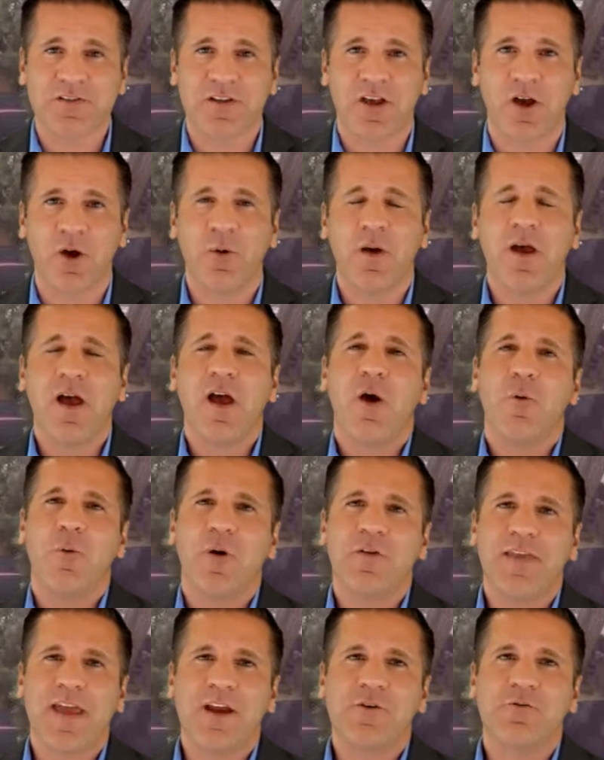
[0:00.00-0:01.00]
so
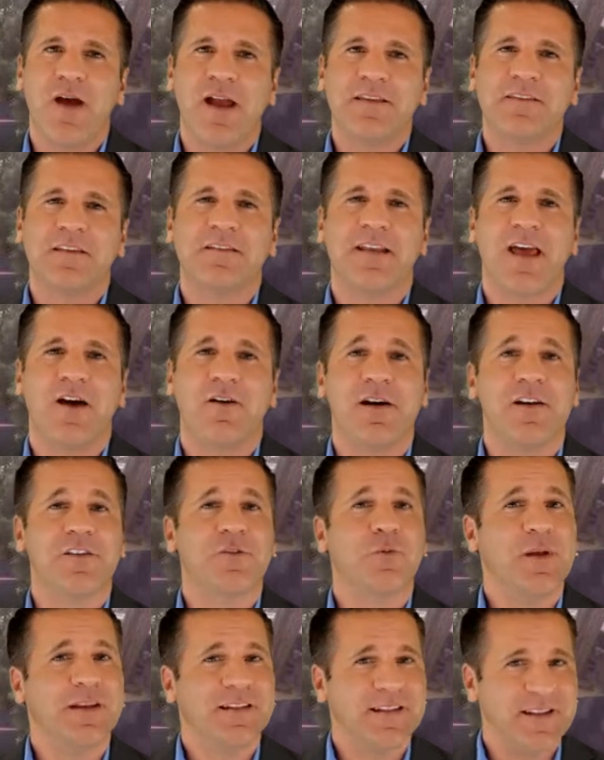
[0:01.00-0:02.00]
when they write to tell
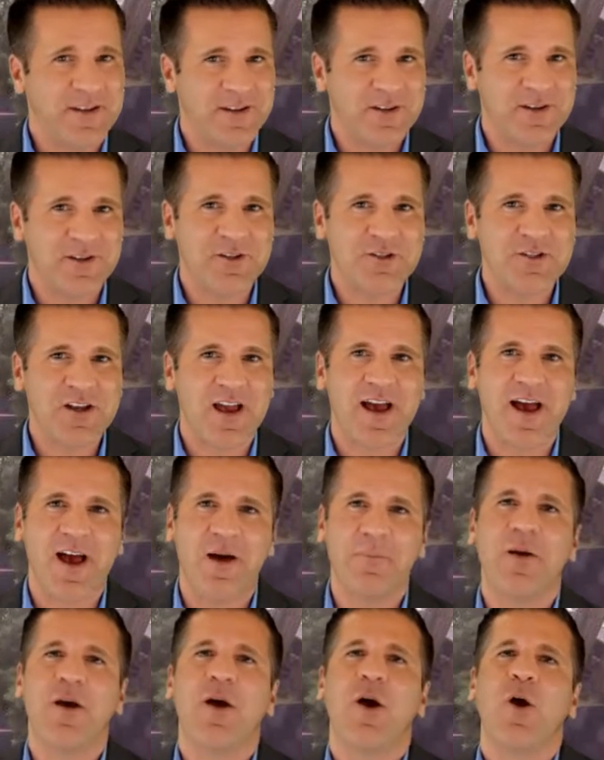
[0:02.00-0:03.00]
us we did a good
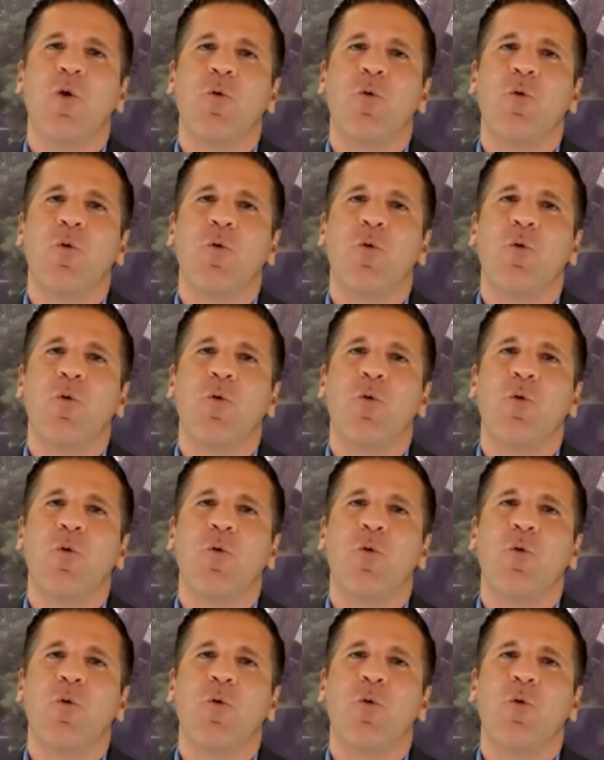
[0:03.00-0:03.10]
job,